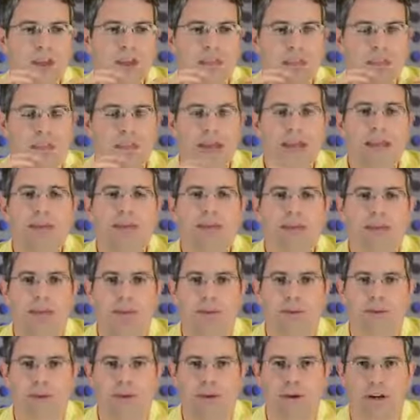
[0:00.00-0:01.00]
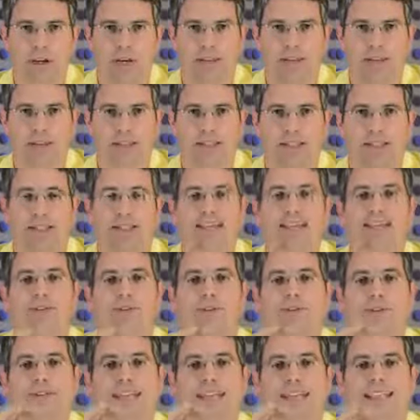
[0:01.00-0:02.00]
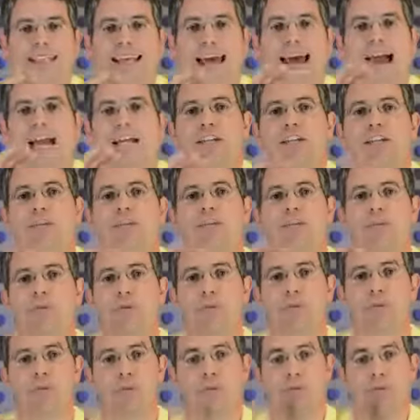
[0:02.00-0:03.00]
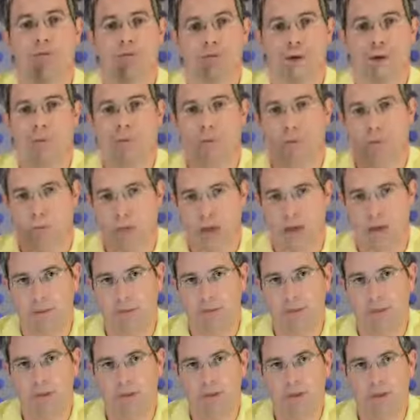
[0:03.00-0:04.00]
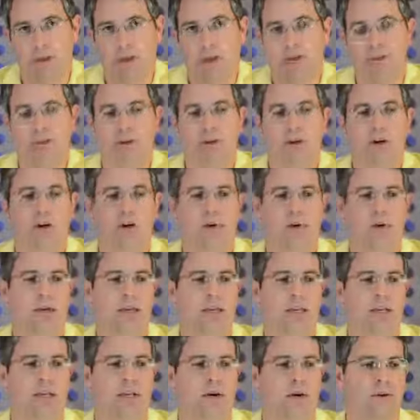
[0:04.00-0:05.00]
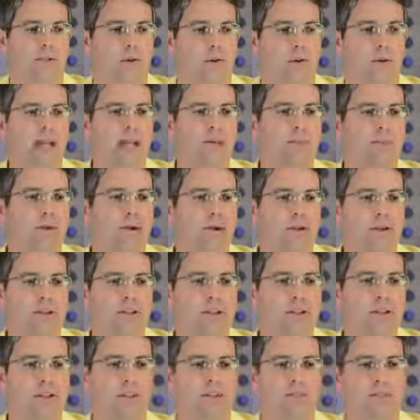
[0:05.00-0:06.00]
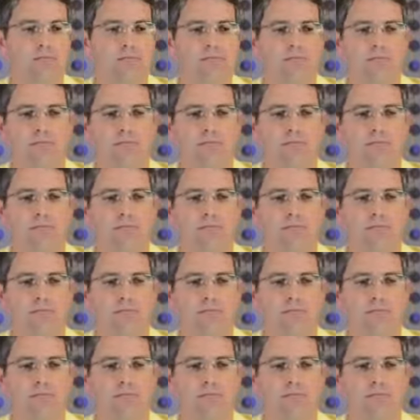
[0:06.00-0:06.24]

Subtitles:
the main thing that we recommend is getting those links actually removed from the web. So, if a random person